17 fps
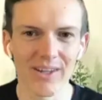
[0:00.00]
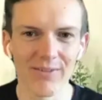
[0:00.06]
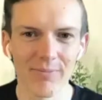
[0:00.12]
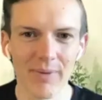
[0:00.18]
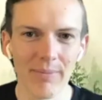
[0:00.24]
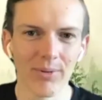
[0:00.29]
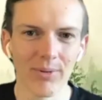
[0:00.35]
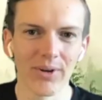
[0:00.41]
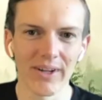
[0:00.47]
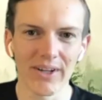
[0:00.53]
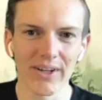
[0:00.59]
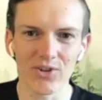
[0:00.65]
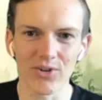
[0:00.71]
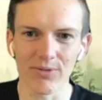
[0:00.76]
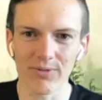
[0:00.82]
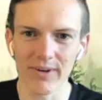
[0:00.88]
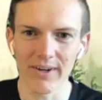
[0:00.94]
people an
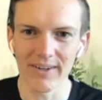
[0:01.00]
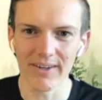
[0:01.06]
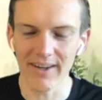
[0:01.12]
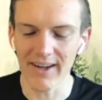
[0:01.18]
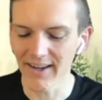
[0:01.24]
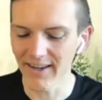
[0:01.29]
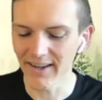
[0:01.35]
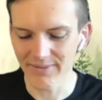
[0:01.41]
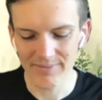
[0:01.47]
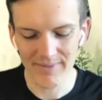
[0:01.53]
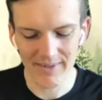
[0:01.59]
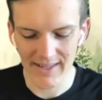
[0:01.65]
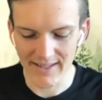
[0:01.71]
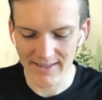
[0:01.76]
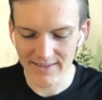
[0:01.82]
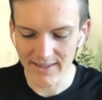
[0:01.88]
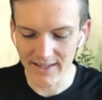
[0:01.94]
extra friend. Ah,
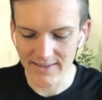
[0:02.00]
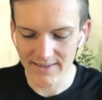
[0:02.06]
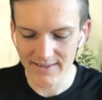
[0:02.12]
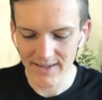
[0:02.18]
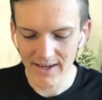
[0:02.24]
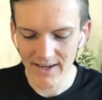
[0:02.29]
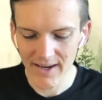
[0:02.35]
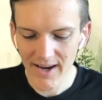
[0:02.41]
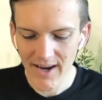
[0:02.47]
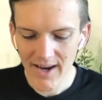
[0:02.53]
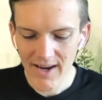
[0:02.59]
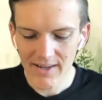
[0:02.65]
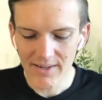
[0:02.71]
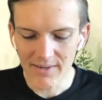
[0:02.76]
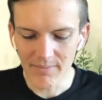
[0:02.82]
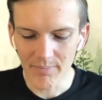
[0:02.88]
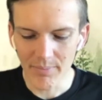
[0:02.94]
that's, that's,
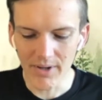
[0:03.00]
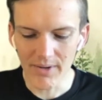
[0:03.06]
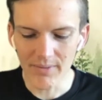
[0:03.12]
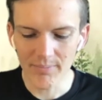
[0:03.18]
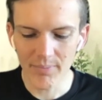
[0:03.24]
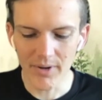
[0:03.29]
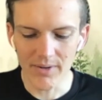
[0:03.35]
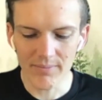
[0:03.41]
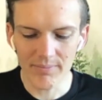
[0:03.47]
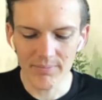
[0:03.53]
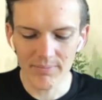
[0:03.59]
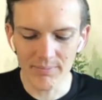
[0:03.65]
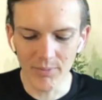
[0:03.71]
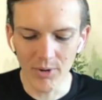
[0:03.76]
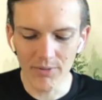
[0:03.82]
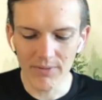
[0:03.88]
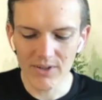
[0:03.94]
but, but
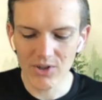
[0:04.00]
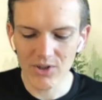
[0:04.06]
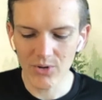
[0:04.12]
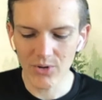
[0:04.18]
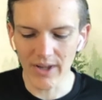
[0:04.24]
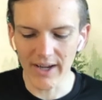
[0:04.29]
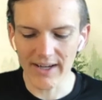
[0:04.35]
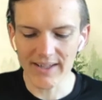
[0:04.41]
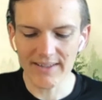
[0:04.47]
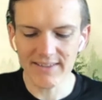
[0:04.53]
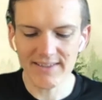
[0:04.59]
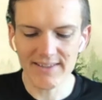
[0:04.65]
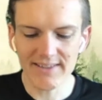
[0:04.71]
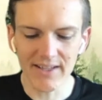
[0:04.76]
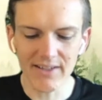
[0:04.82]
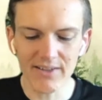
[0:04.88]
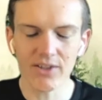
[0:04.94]
moving to like
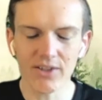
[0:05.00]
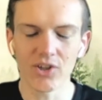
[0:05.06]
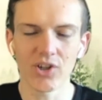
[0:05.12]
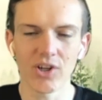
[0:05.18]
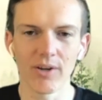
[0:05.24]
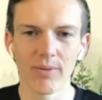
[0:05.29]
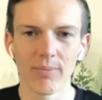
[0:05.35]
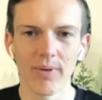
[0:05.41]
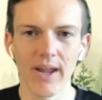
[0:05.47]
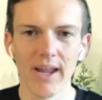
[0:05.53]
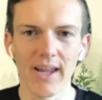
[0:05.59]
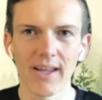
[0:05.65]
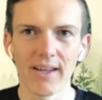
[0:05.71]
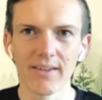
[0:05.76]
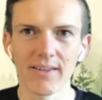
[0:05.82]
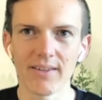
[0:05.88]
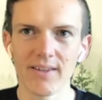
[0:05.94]
censorship
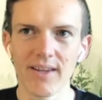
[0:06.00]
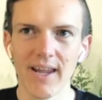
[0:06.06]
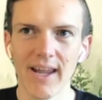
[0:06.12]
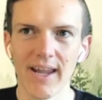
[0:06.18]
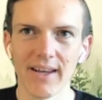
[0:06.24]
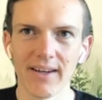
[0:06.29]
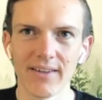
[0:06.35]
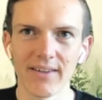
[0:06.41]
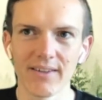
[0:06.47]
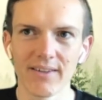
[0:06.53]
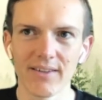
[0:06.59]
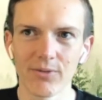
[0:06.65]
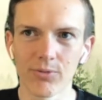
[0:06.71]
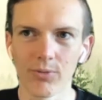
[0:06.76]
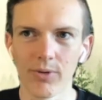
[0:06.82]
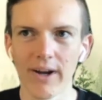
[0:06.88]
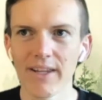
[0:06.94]
and, and
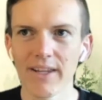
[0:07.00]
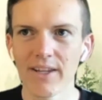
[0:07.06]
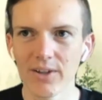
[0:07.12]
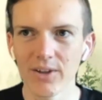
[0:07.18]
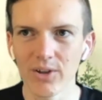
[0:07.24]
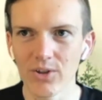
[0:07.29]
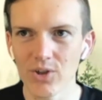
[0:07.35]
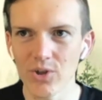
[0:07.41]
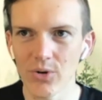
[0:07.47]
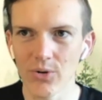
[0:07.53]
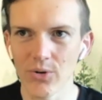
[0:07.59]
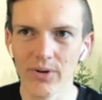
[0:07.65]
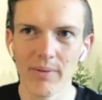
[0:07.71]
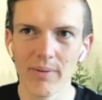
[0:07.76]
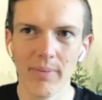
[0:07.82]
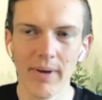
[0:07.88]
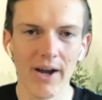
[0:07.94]

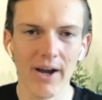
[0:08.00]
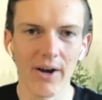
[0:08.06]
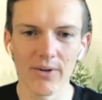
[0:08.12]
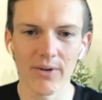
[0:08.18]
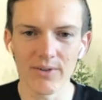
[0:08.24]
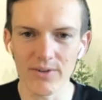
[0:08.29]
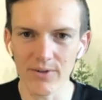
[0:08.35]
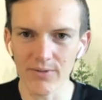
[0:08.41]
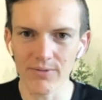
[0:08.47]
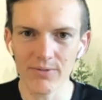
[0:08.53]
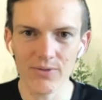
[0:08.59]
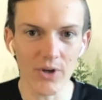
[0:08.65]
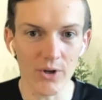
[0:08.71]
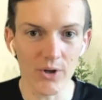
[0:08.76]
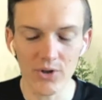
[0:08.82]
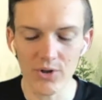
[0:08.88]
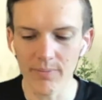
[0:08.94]
regulatory powers of
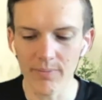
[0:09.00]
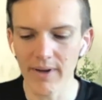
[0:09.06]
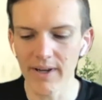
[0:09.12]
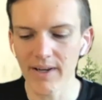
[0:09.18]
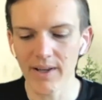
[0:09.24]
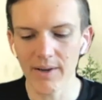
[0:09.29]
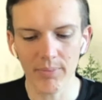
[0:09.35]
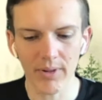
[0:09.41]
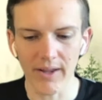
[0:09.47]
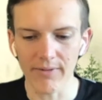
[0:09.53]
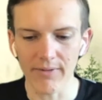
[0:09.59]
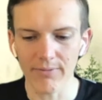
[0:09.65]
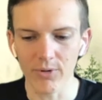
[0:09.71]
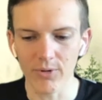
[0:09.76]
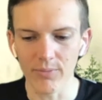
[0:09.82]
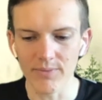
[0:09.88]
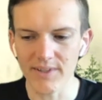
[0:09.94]
social media
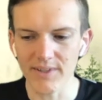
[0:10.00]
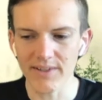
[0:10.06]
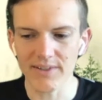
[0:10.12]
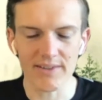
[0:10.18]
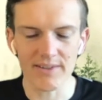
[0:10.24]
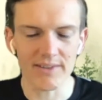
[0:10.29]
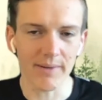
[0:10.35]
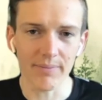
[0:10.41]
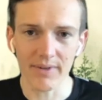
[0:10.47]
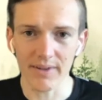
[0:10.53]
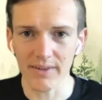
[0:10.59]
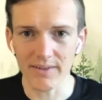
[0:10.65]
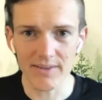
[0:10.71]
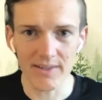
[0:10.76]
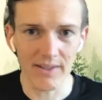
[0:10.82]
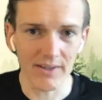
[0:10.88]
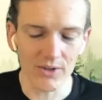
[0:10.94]
platforms, this is something
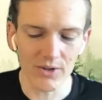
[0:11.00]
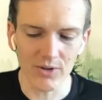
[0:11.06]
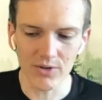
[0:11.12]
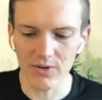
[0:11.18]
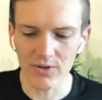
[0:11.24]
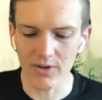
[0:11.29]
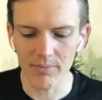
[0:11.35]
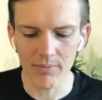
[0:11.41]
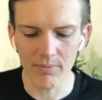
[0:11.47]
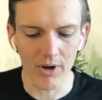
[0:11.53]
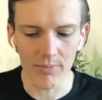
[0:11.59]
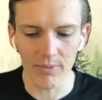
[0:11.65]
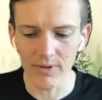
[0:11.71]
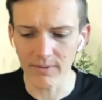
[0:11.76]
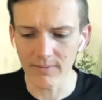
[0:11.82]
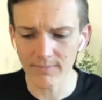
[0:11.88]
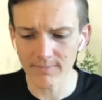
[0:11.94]
that's in the news at the
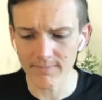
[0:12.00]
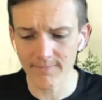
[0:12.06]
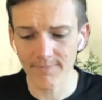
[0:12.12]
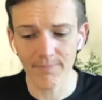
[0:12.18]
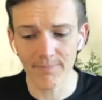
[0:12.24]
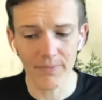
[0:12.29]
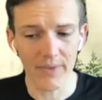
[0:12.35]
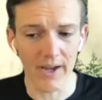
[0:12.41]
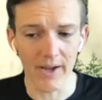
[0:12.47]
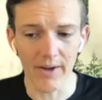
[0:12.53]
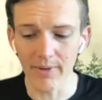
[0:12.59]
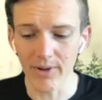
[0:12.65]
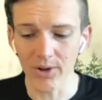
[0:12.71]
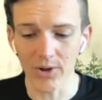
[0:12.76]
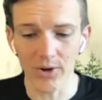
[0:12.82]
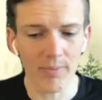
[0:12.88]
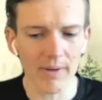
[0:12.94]
moment. um, a
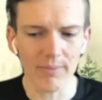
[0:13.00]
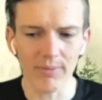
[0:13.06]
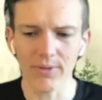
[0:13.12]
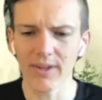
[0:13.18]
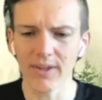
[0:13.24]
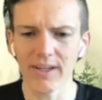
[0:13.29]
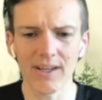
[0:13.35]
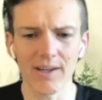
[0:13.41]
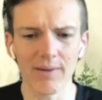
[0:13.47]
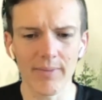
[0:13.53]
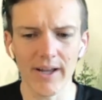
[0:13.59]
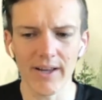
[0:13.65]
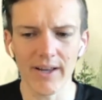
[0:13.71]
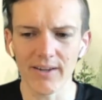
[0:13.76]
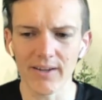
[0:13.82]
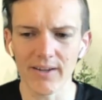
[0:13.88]
lot of people are thinking about it.